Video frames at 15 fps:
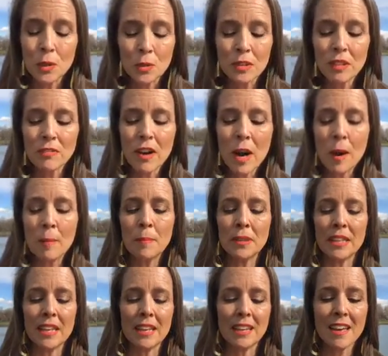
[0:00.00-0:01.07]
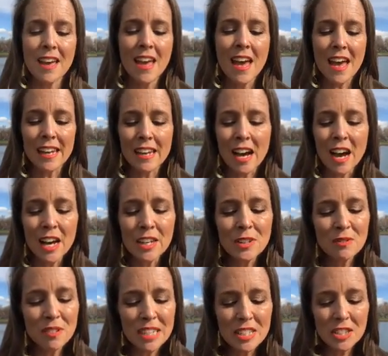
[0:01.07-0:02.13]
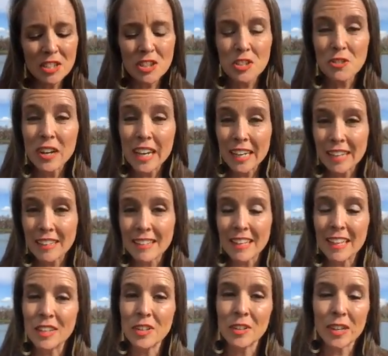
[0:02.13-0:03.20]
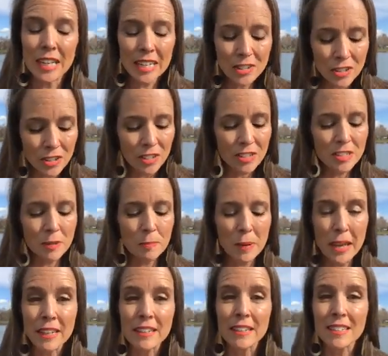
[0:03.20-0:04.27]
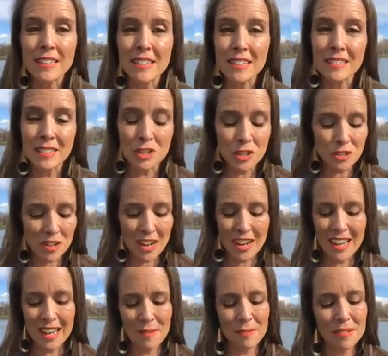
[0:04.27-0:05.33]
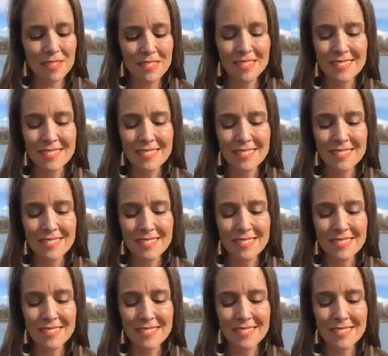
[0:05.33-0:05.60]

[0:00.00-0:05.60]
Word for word: You live humbly and unrestrained in your interdependence as a tribe.